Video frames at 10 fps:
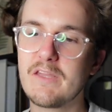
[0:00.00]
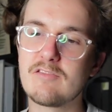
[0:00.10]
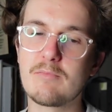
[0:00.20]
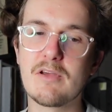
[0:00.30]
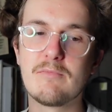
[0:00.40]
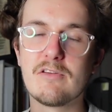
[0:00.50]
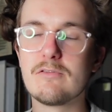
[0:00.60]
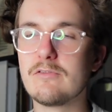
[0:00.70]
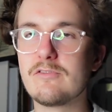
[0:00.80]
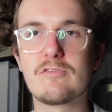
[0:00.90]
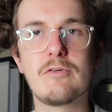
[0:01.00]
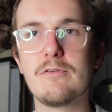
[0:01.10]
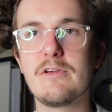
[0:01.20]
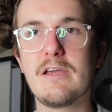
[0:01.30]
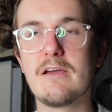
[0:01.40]
Sometimes they do. Just
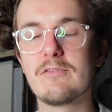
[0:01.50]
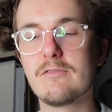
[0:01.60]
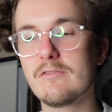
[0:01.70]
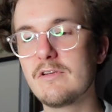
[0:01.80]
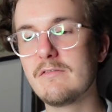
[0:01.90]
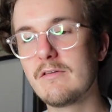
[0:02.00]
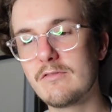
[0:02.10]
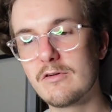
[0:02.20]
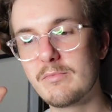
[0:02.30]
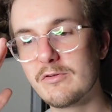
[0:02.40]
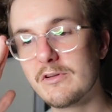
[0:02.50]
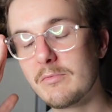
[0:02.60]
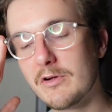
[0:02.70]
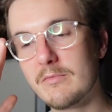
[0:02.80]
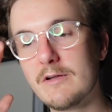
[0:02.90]
call your council, see if they've got a building
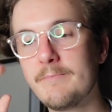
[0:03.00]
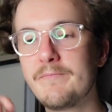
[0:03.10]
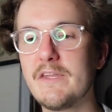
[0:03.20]
permit.